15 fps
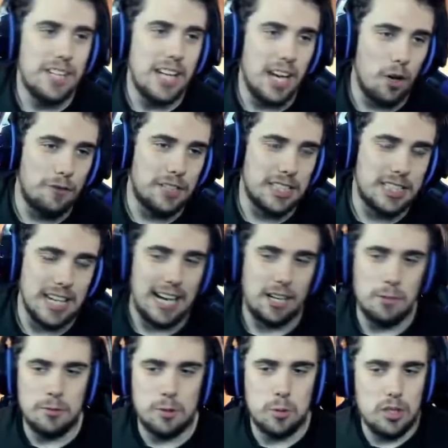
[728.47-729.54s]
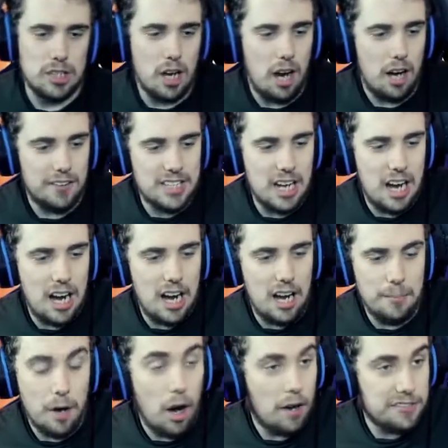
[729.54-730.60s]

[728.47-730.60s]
You love to see it. Come towards full time.